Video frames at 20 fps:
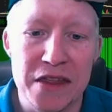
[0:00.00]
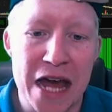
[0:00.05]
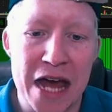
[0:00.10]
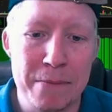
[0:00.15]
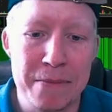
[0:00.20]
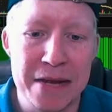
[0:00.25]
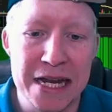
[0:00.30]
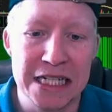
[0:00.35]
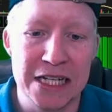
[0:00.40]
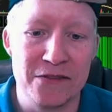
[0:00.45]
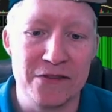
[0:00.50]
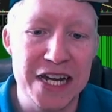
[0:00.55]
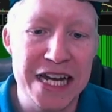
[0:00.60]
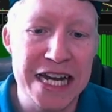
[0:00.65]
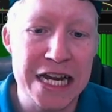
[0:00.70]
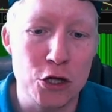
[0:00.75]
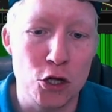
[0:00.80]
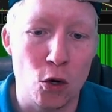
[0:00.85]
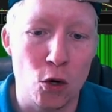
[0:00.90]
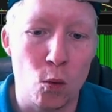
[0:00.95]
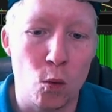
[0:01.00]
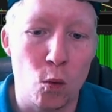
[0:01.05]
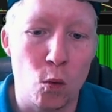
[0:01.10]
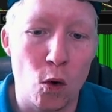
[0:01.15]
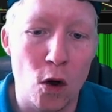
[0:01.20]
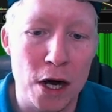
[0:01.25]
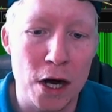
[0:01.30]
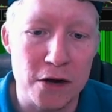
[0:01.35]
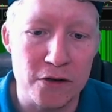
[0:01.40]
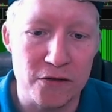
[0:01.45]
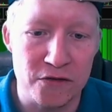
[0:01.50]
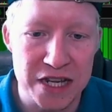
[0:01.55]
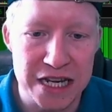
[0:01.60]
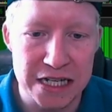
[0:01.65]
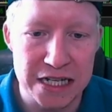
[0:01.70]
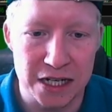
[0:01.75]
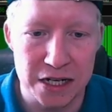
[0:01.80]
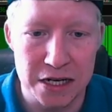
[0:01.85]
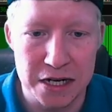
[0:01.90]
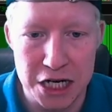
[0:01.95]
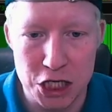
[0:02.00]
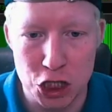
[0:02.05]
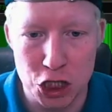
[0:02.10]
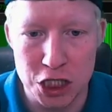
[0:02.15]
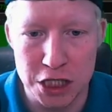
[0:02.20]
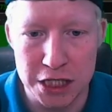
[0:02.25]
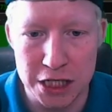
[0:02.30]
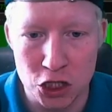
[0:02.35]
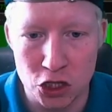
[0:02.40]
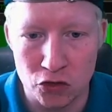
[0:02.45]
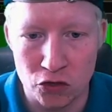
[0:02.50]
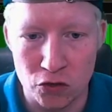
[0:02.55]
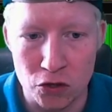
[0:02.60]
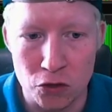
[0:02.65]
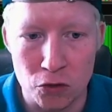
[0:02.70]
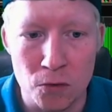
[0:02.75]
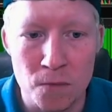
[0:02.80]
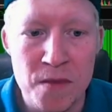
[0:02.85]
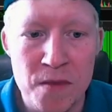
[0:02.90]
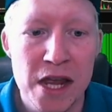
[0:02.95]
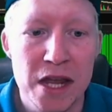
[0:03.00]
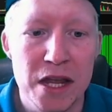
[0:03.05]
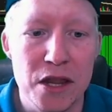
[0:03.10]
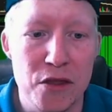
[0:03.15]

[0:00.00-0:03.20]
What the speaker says: That means if either one of these conditions is true,